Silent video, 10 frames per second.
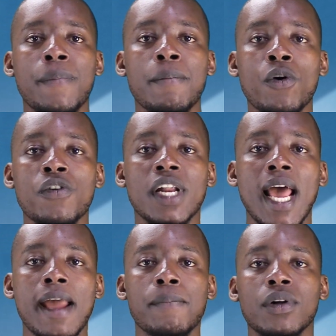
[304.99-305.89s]
be more
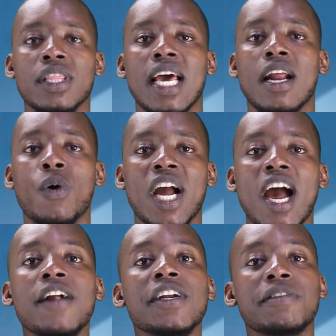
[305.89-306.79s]
reliable than our
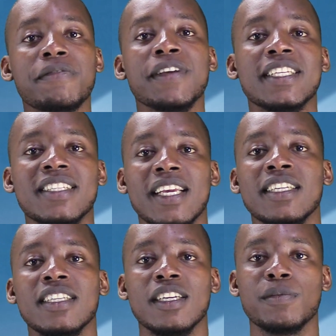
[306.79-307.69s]
current fixed
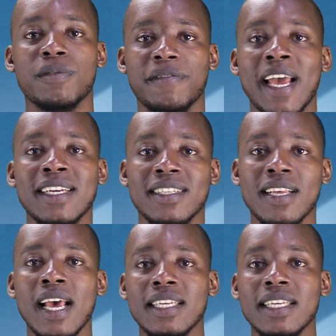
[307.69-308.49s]
internet providers,